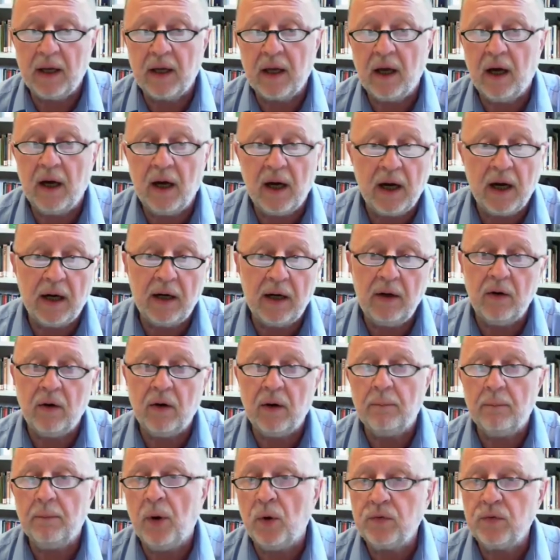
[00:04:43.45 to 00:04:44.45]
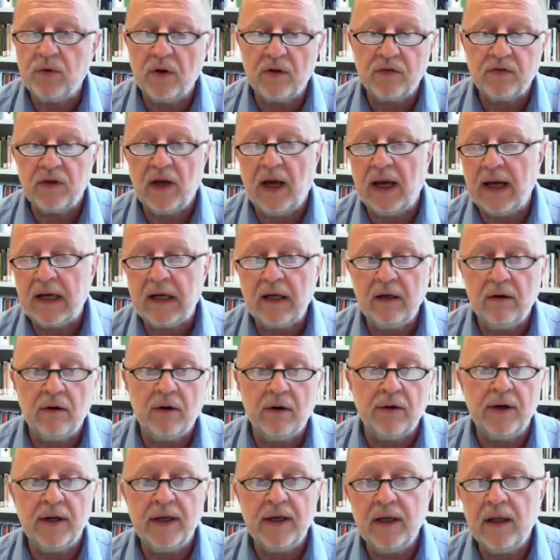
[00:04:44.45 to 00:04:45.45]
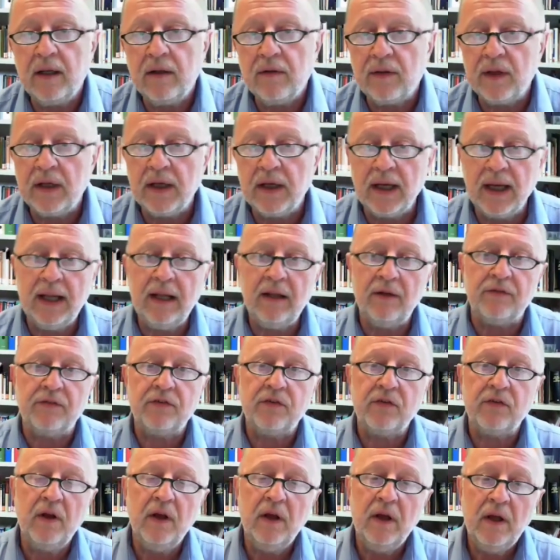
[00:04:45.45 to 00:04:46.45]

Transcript: car or motorcycle or anything else.